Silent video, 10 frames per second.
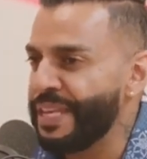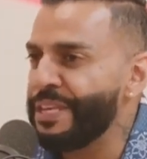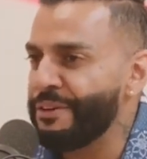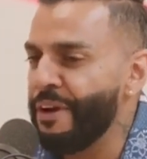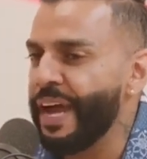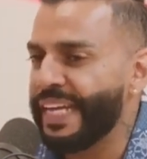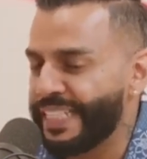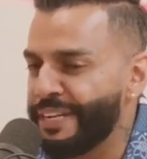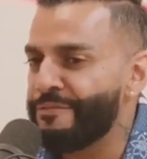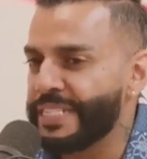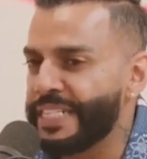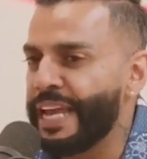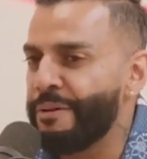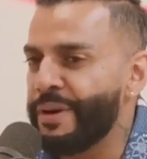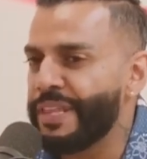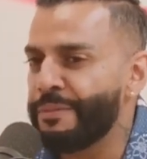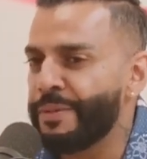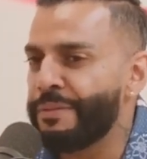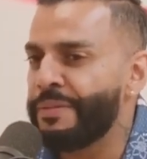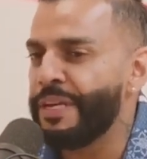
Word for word: you're right. It did resonate with with